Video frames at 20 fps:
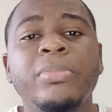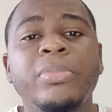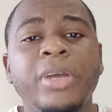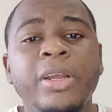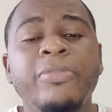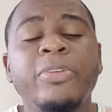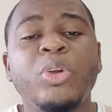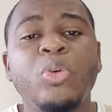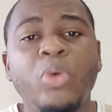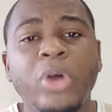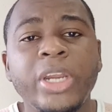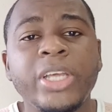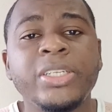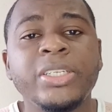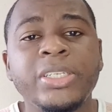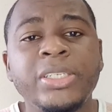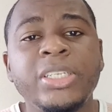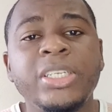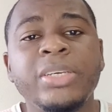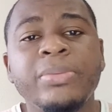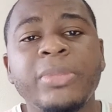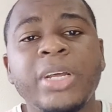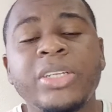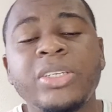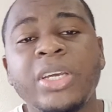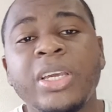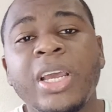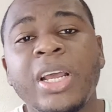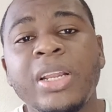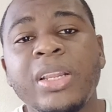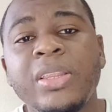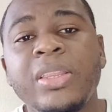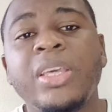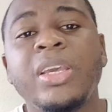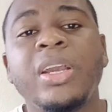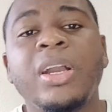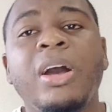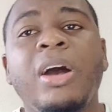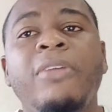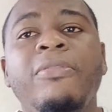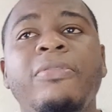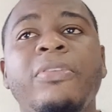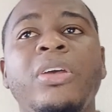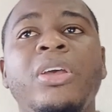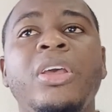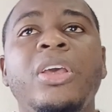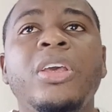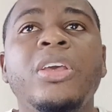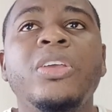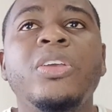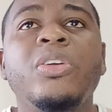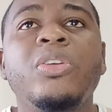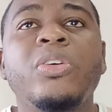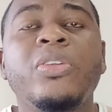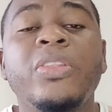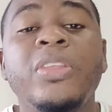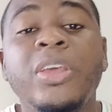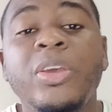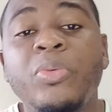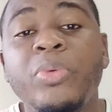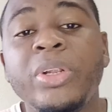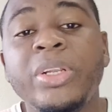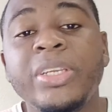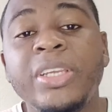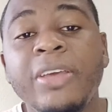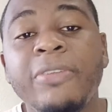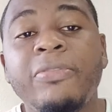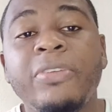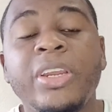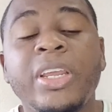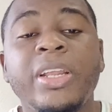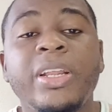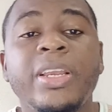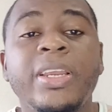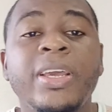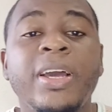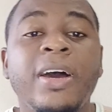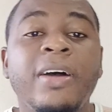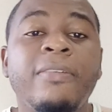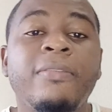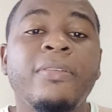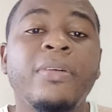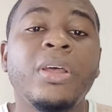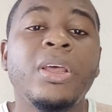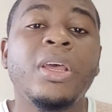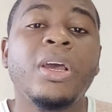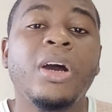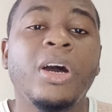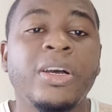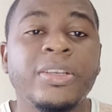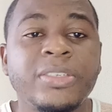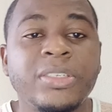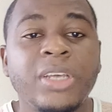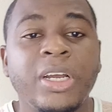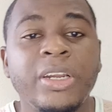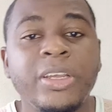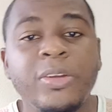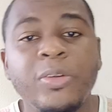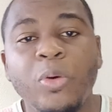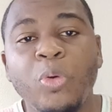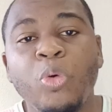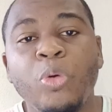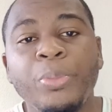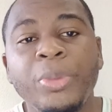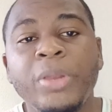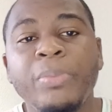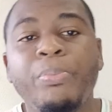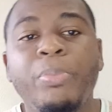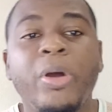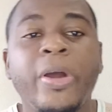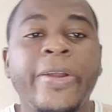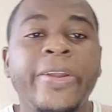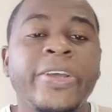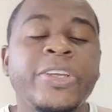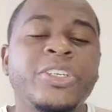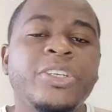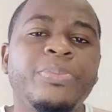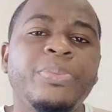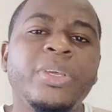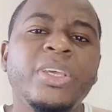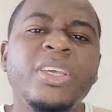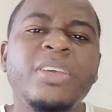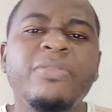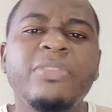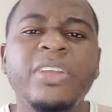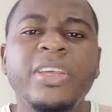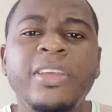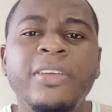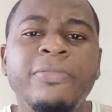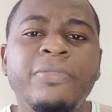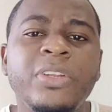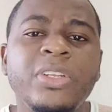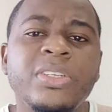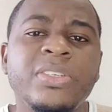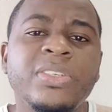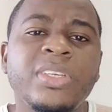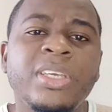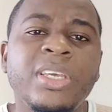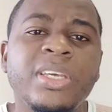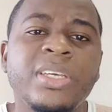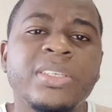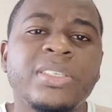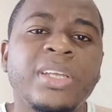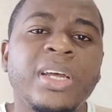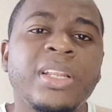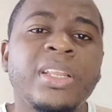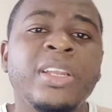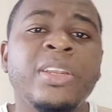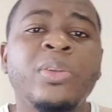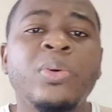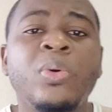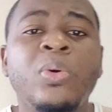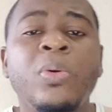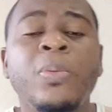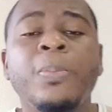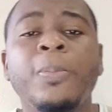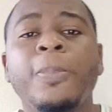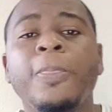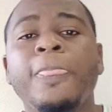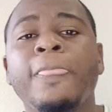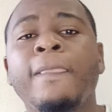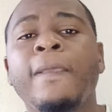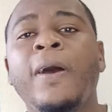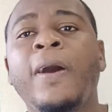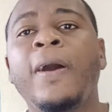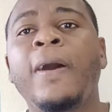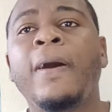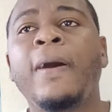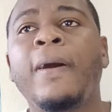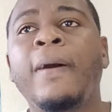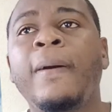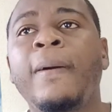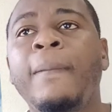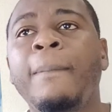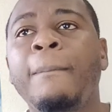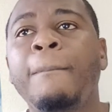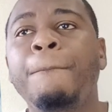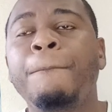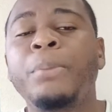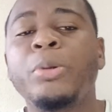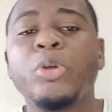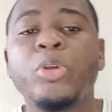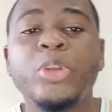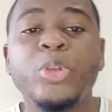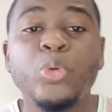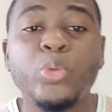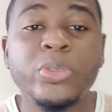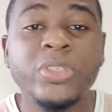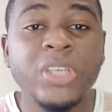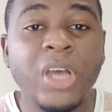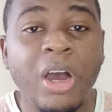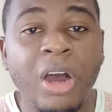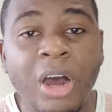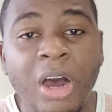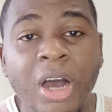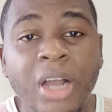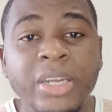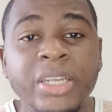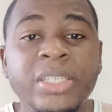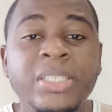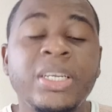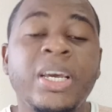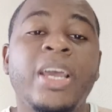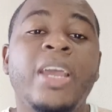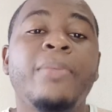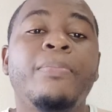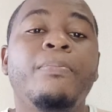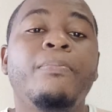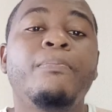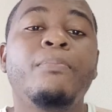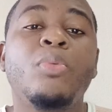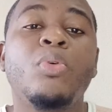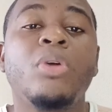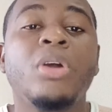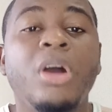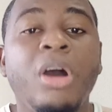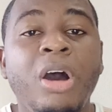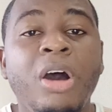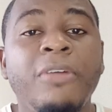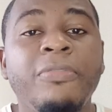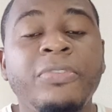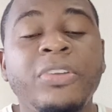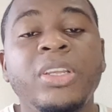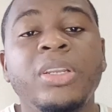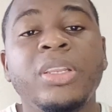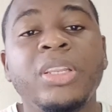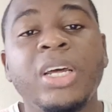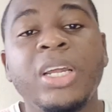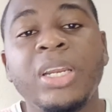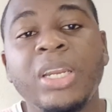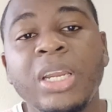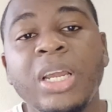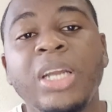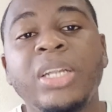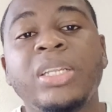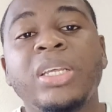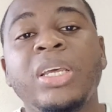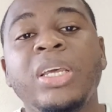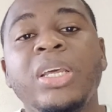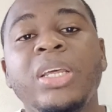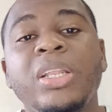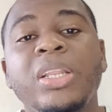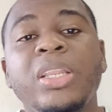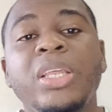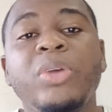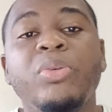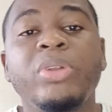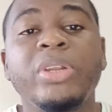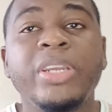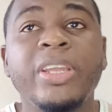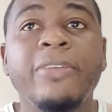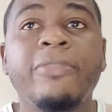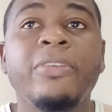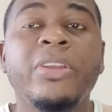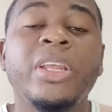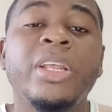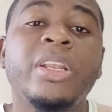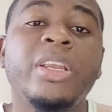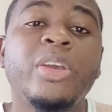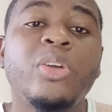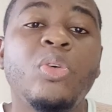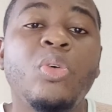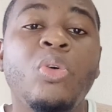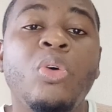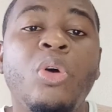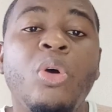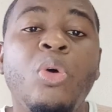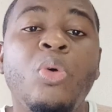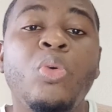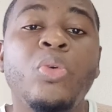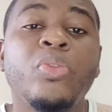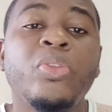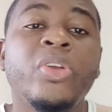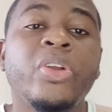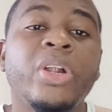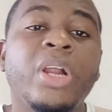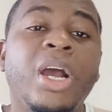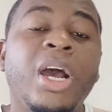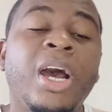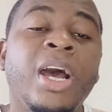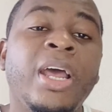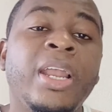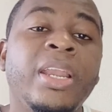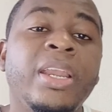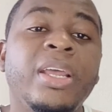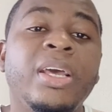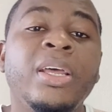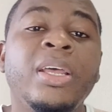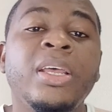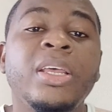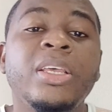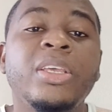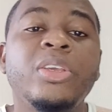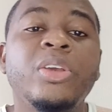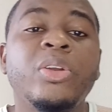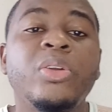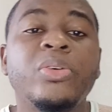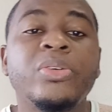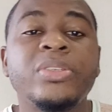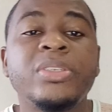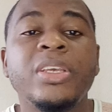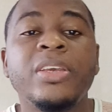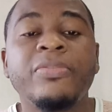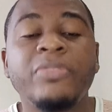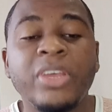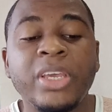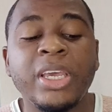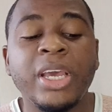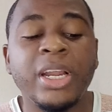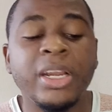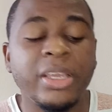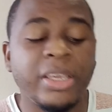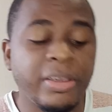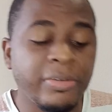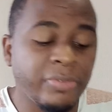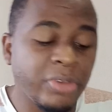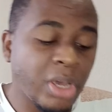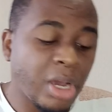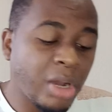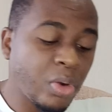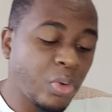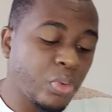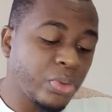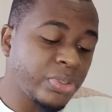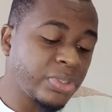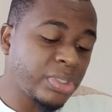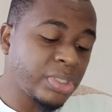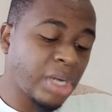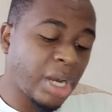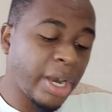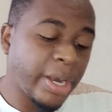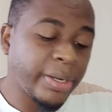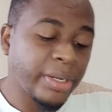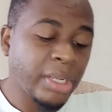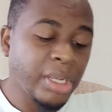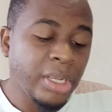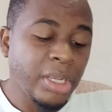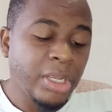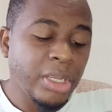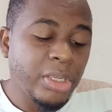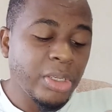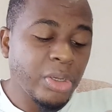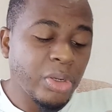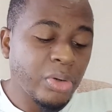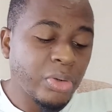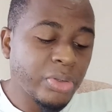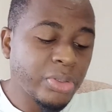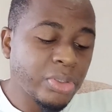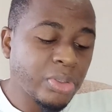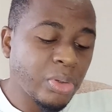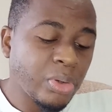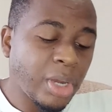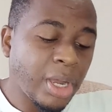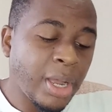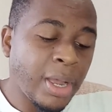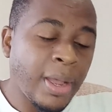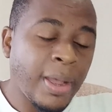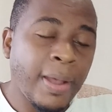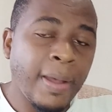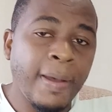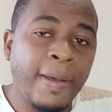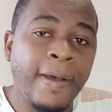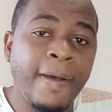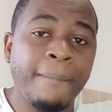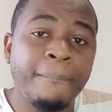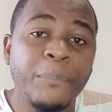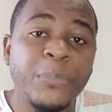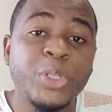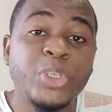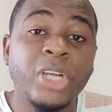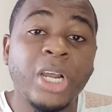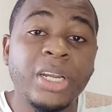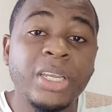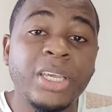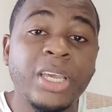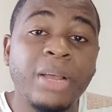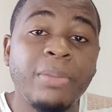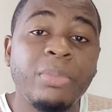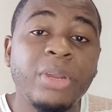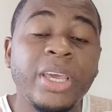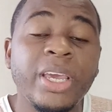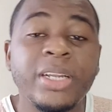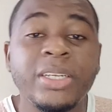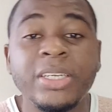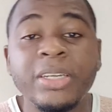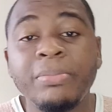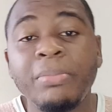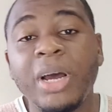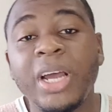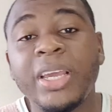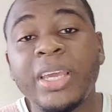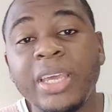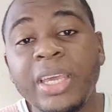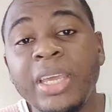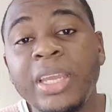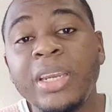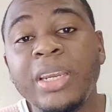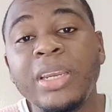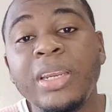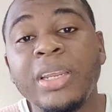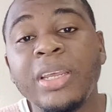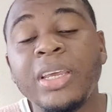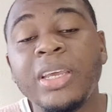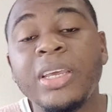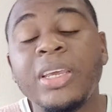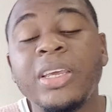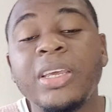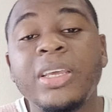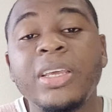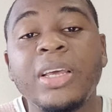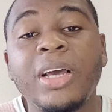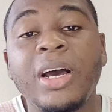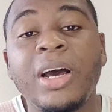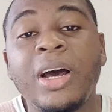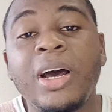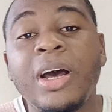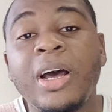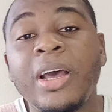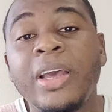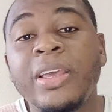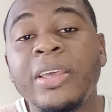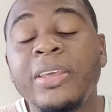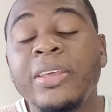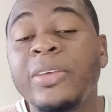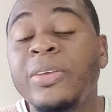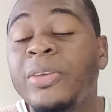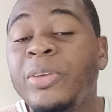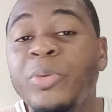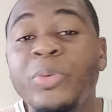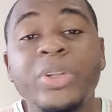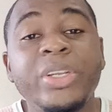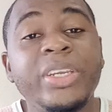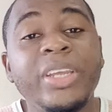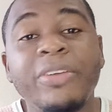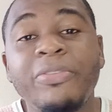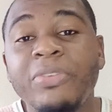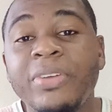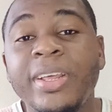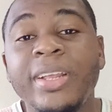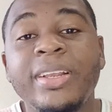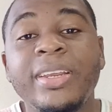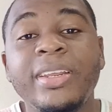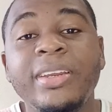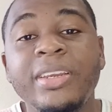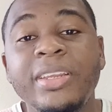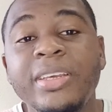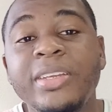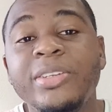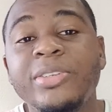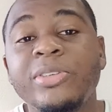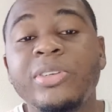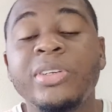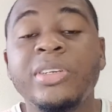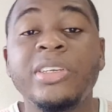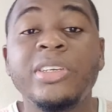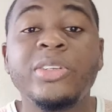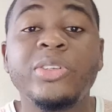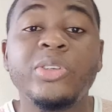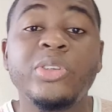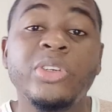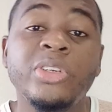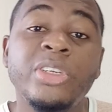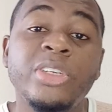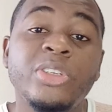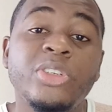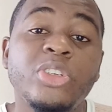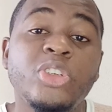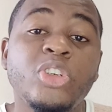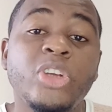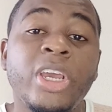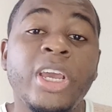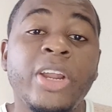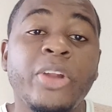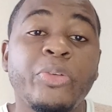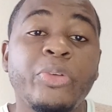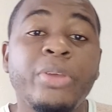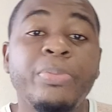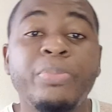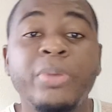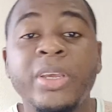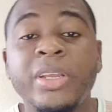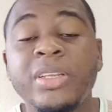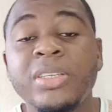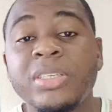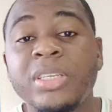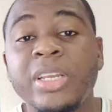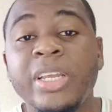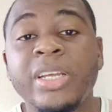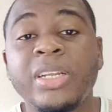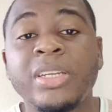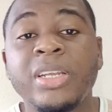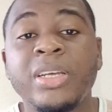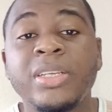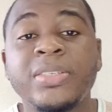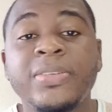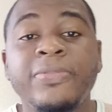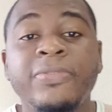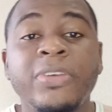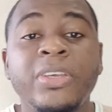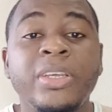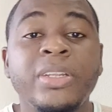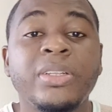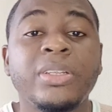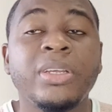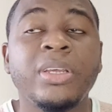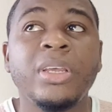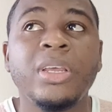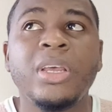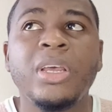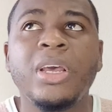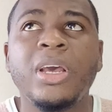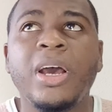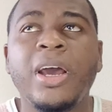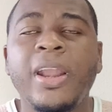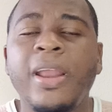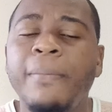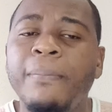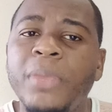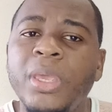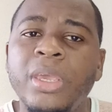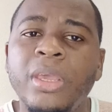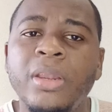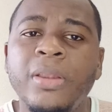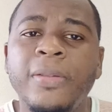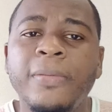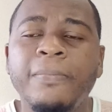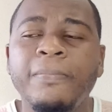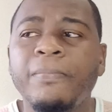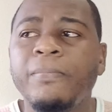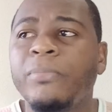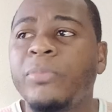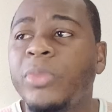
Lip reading: that you can think of, you know, they will definitely have a solid opening partnership. Even if it is a case that they don't produce all the time, more often than not, they will definitely go out there and, you know, see if they can give you a good start. You know, so John Campbell getting back in, he will definitely need to try and repay the selector's faith. And I mean,